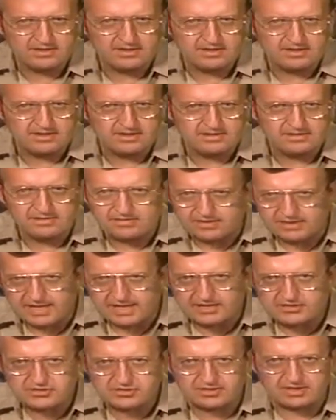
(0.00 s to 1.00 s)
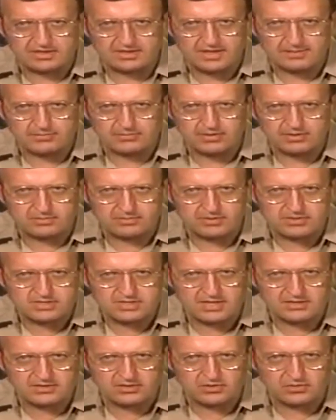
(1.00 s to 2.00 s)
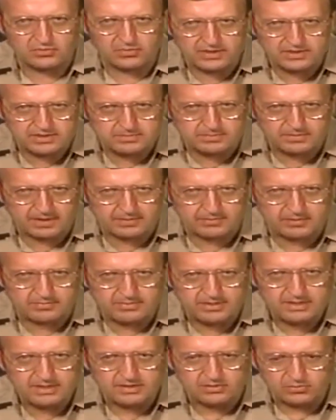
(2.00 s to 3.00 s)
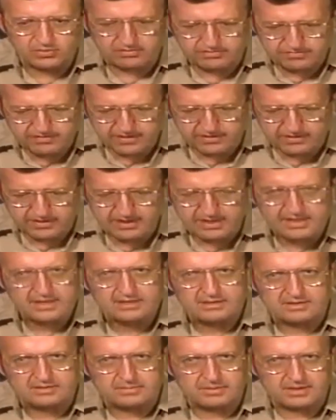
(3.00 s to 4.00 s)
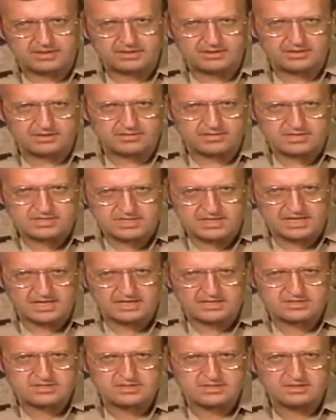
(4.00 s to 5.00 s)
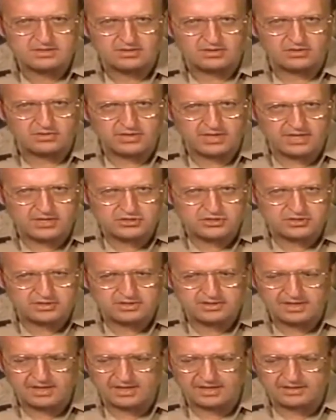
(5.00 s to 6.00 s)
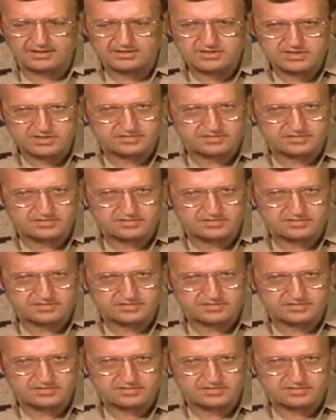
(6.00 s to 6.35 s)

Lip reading: that an operator must take to correct the problem will vary depending on the size, location, and severity of the leak.